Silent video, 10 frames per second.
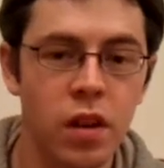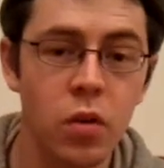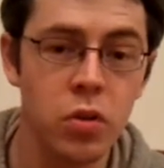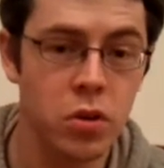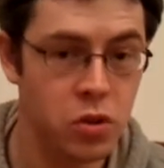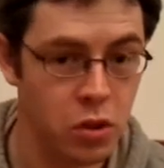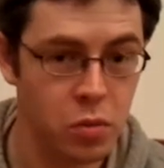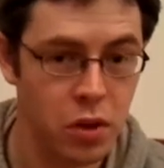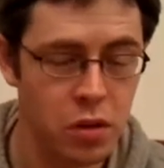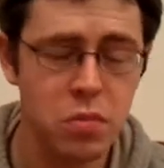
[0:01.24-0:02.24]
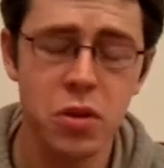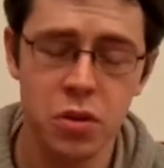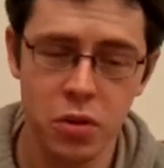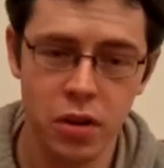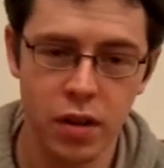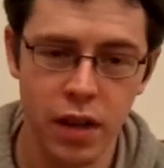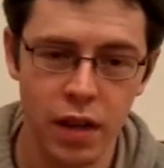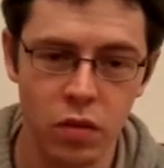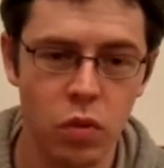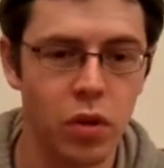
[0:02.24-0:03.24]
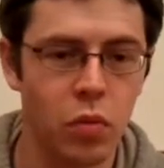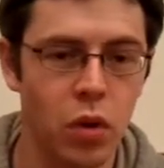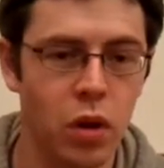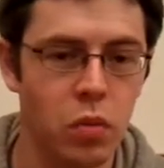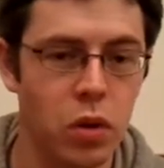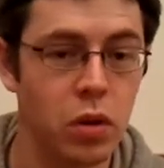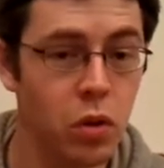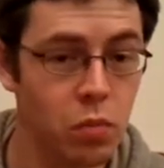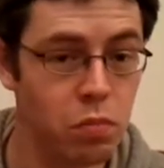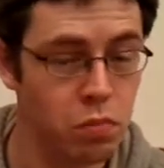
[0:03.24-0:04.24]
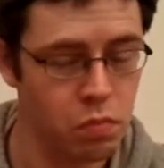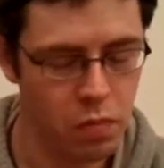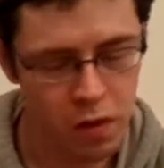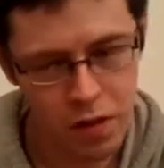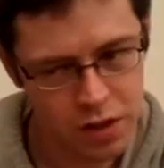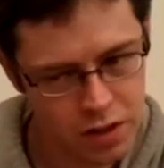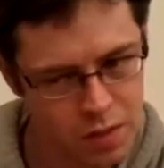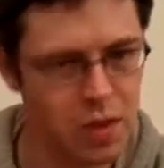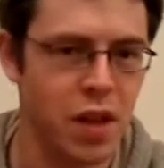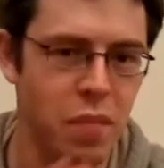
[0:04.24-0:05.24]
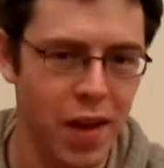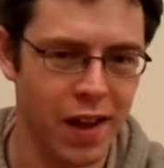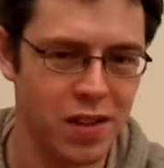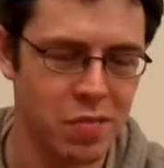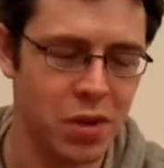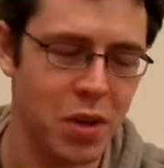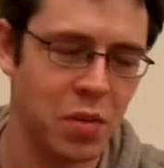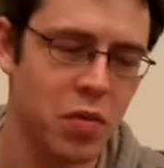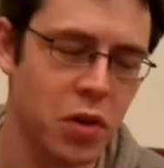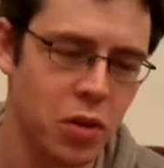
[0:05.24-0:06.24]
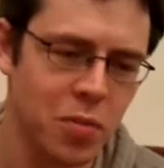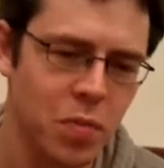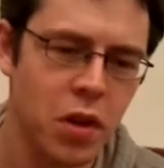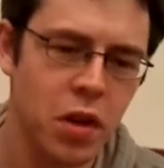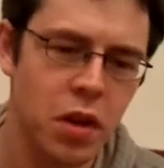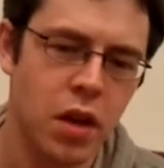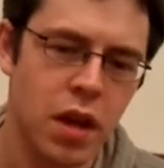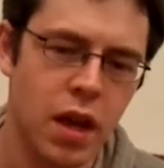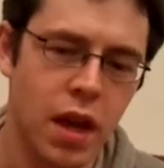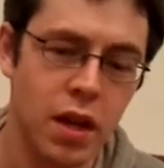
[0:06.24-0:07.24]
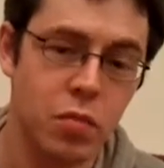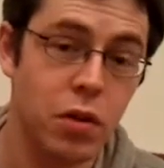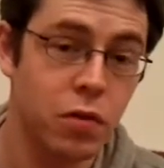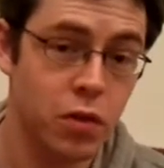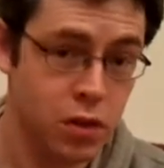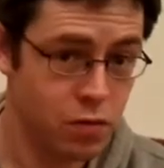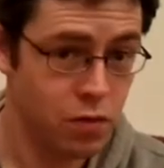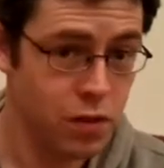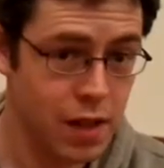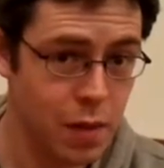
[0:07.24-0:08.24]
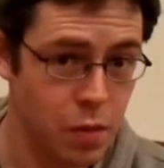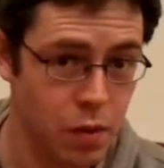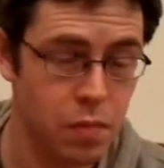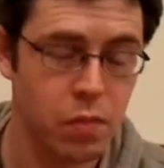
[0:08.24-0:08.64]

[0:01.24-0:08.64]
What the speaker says: Hello YouTube, Mewtwo here again with what will eventually be a package and pickups video and my first in front camera.